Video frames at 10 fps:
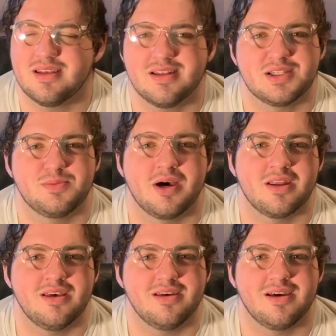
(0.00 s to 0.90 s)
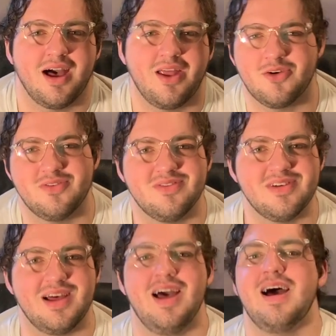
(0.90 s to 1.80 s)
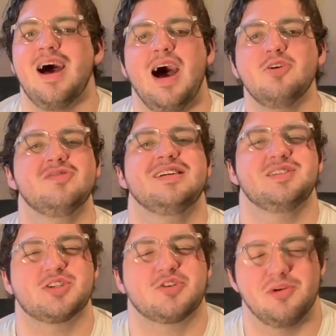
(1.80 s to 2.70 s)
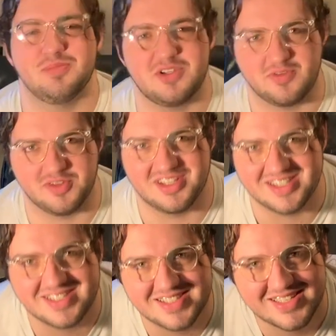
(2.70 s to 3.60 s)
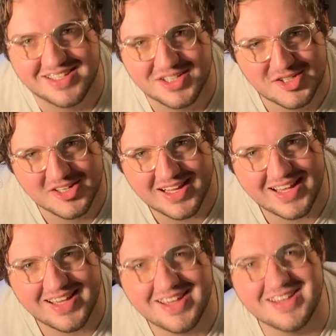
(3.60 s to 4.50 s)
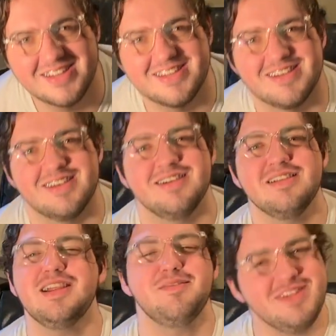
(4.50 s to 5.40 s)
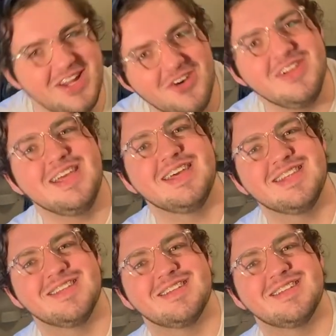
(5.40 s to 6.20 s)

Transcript: think that's about it. I don't write scripts for this. Should I? Let me know, link in the